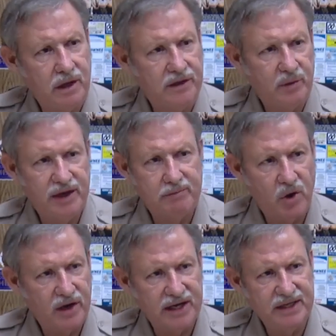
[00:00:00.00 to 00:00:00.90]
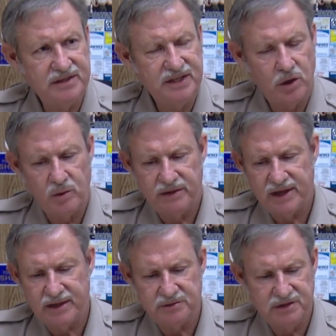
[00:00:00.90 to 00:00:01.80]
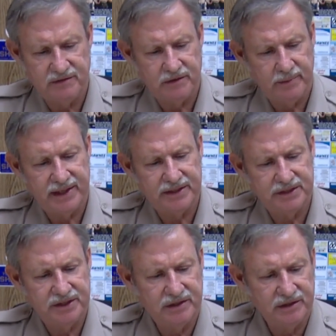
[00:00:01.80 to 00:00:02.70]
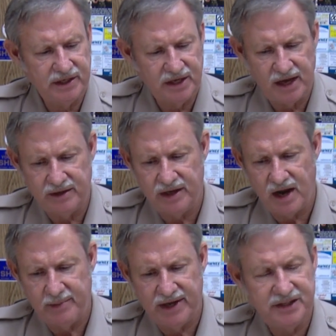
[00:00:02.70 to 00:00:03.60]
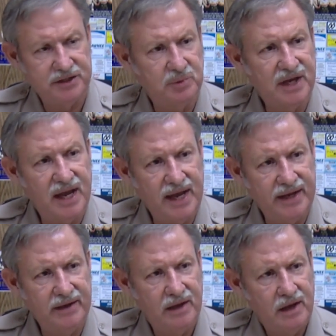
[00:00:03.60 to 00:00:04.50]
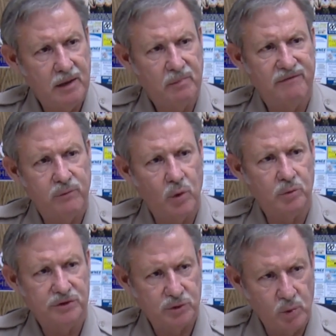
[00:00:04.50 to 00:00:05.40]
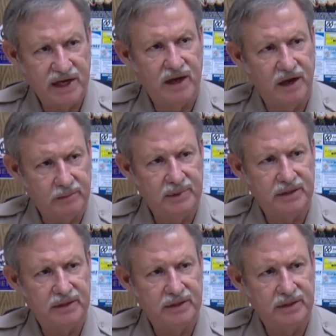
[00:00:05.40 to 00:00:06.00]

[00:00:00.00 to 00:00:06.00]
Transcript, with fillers: Uh, the red markings, the only thing that was different about this here, the denominations we had before was $20